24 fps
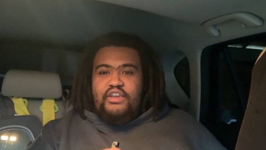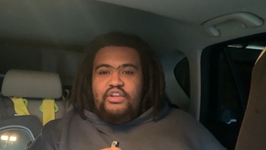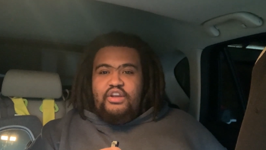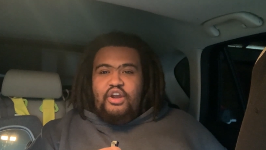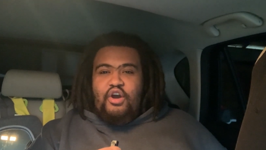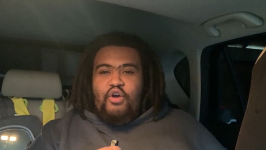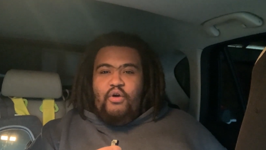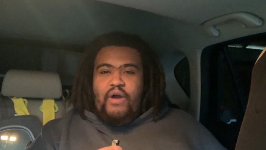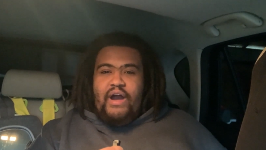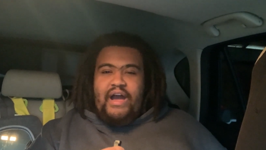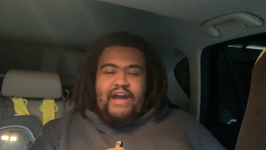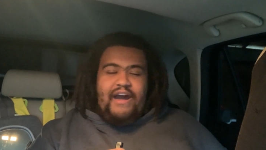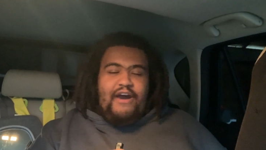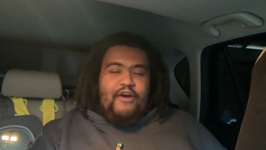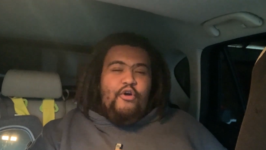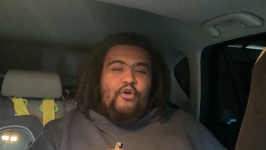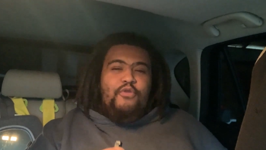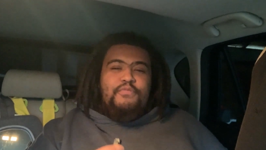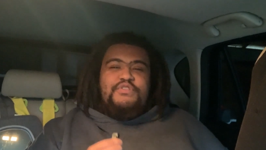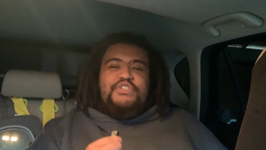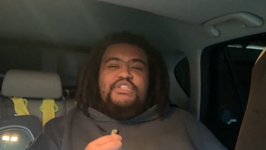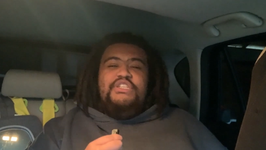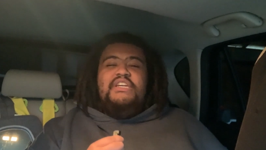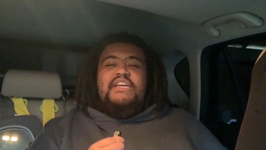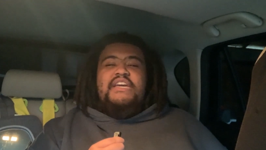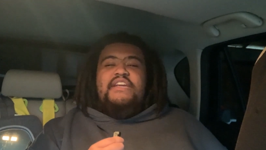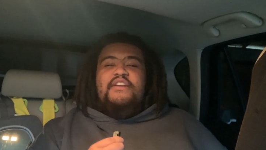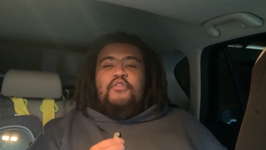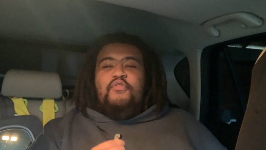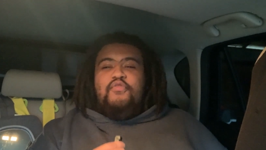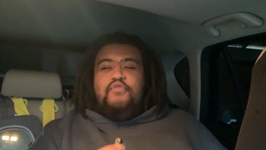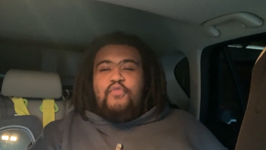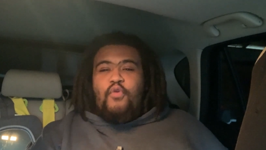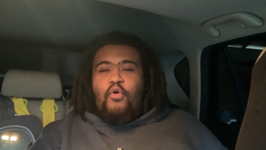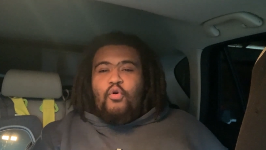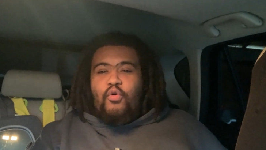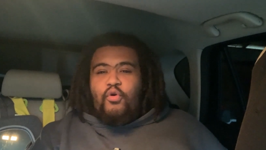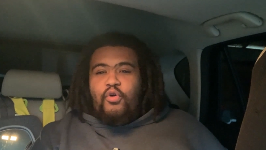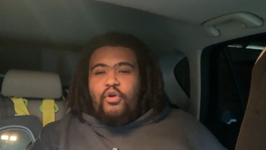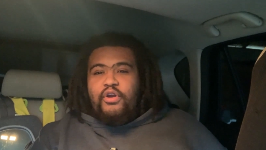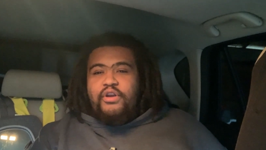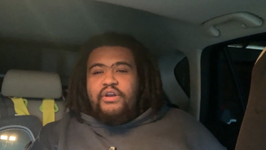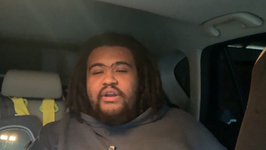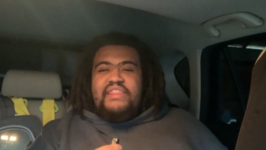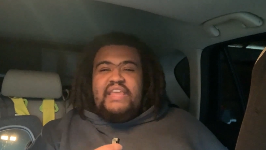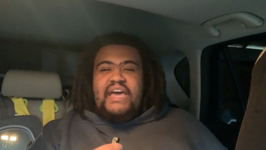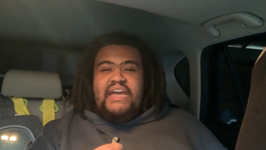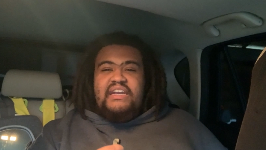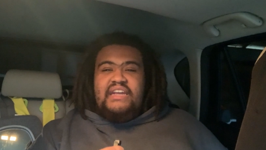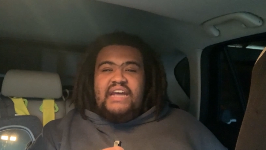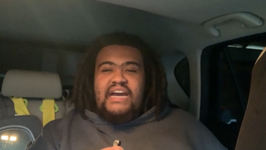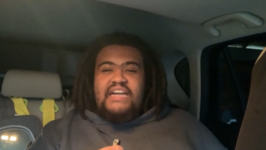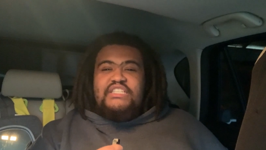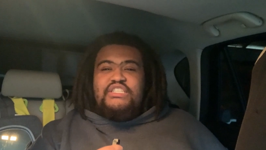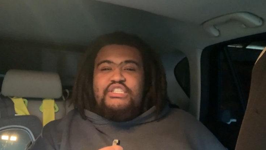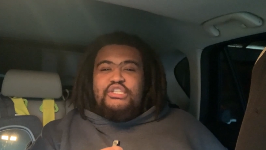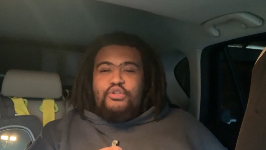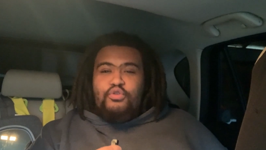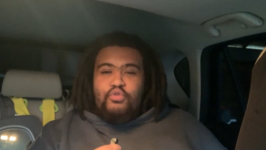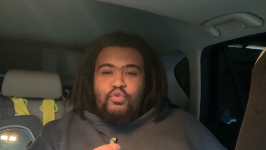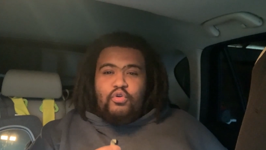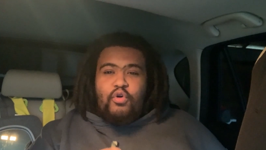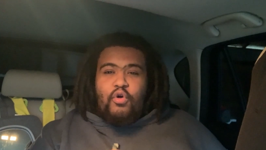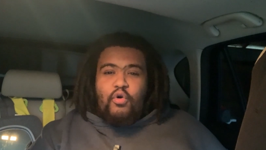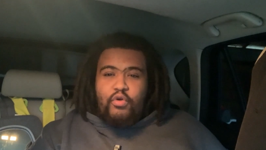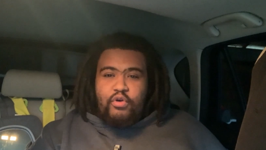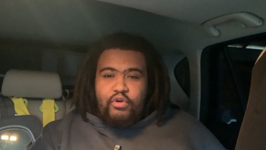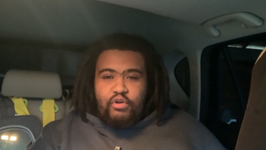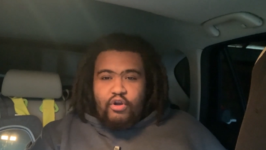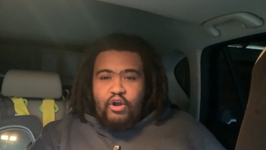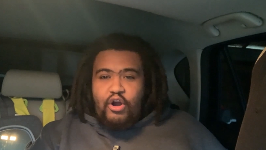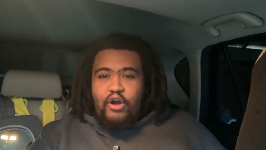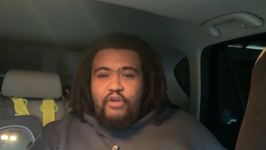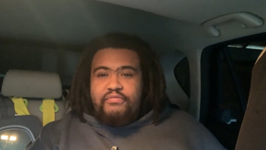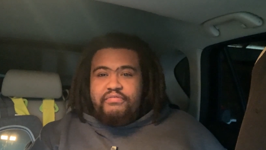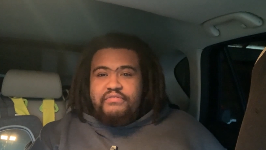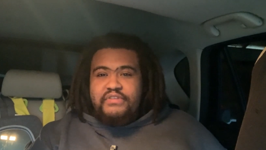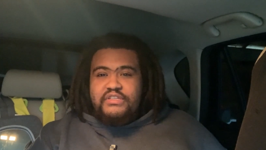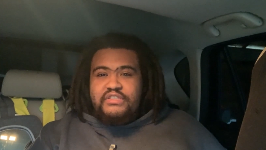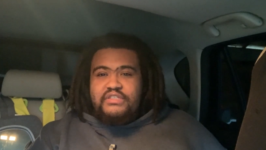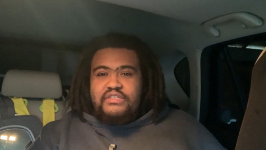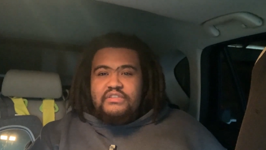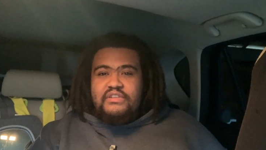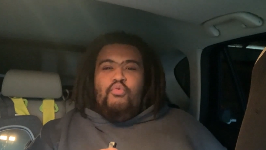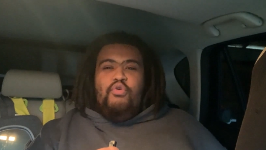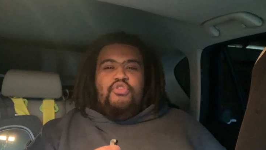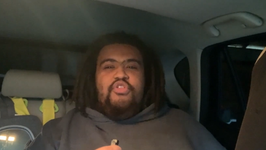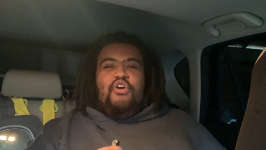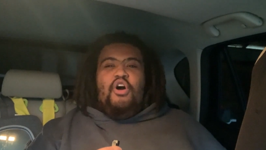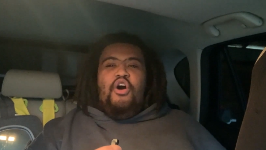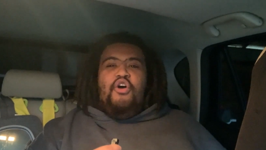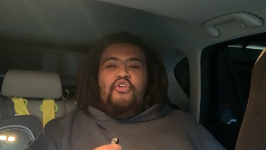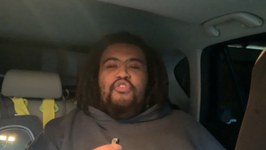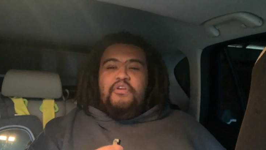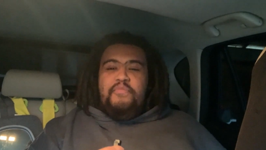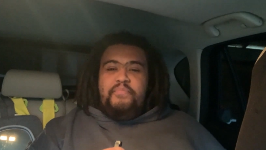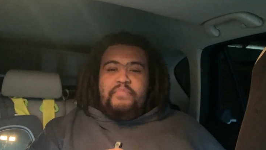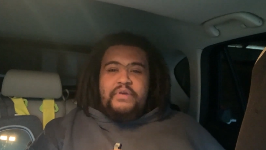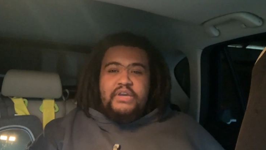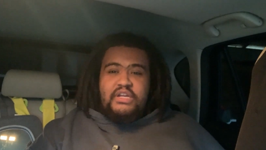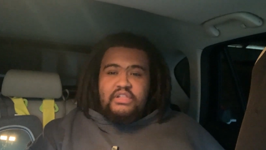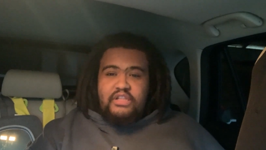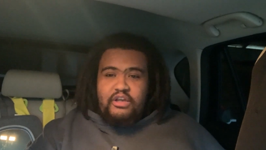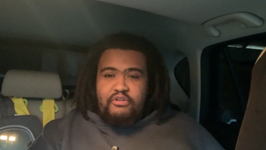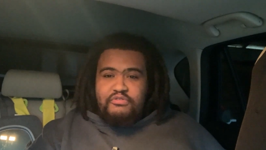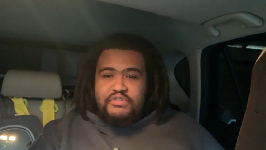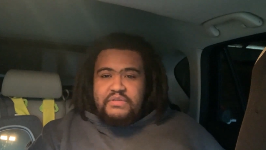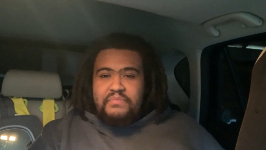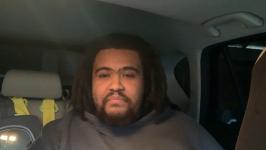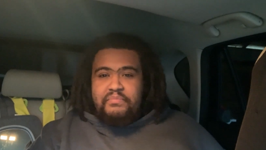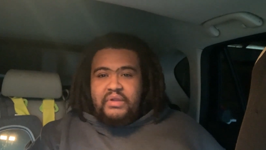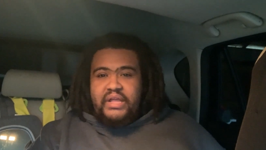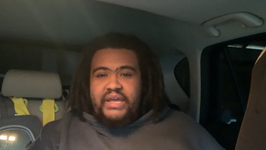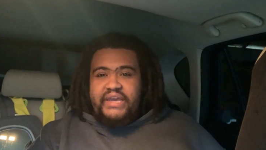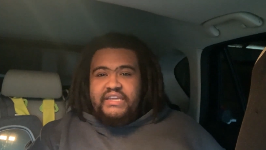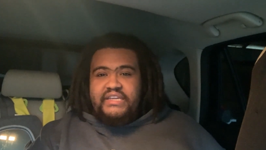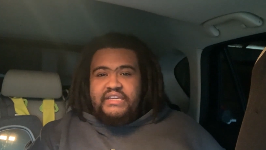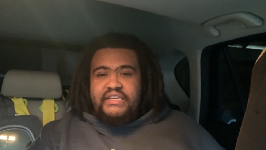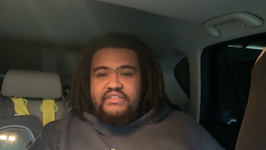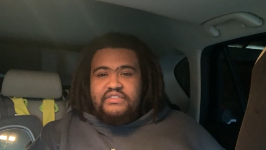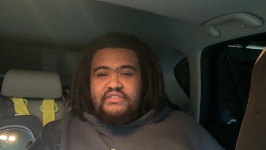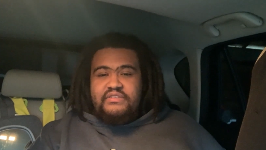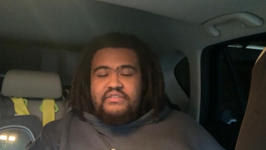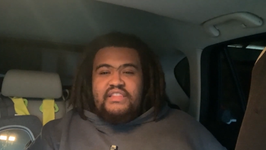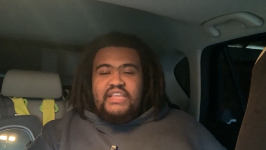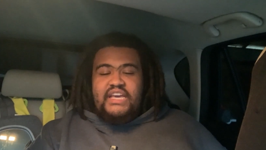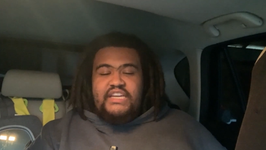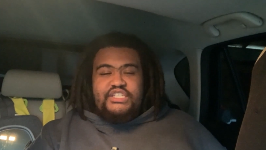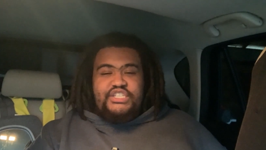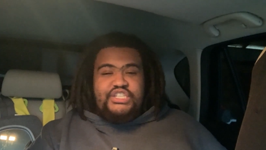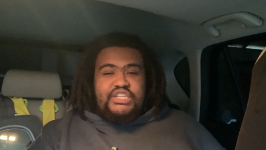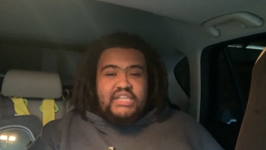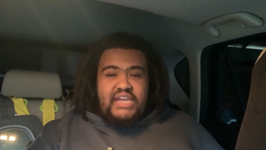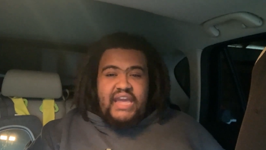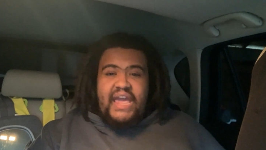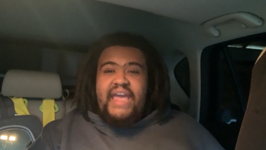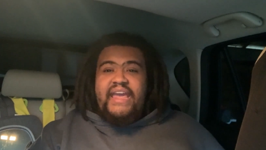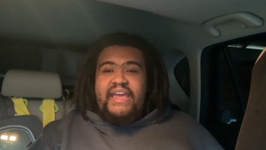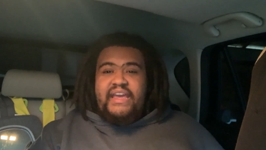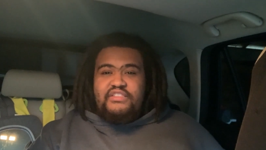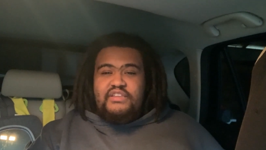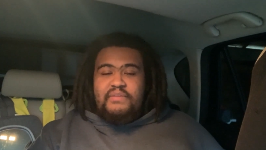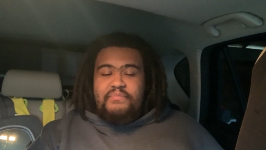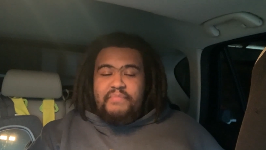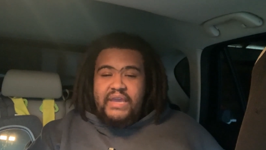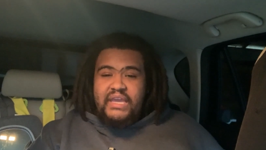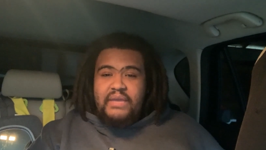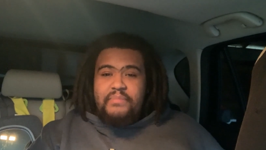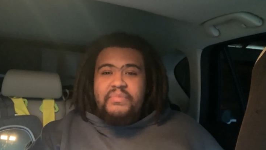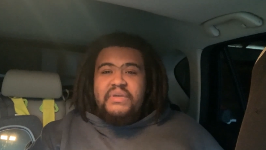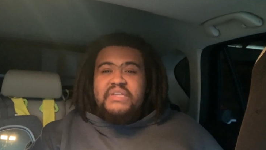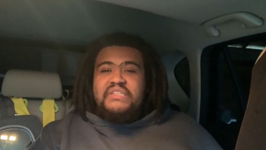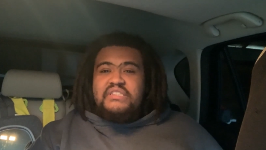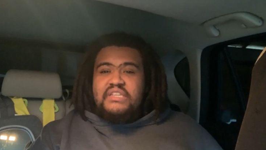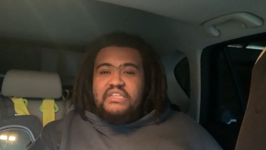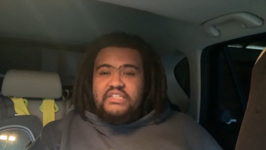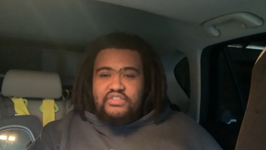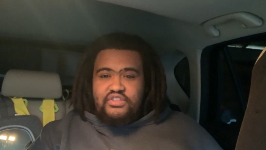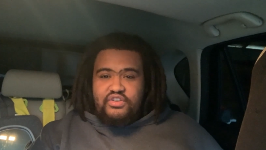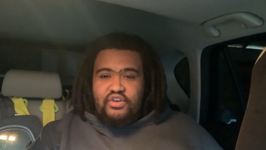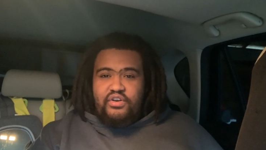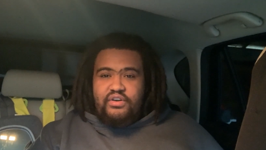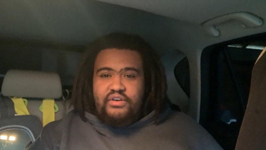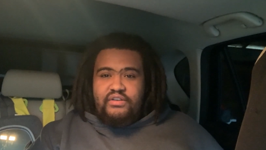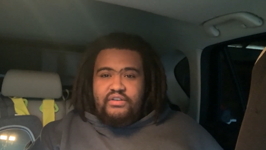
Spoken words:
I hope she can afford that nice little corner office with all the pillows and blankets that she can to make biscuits on.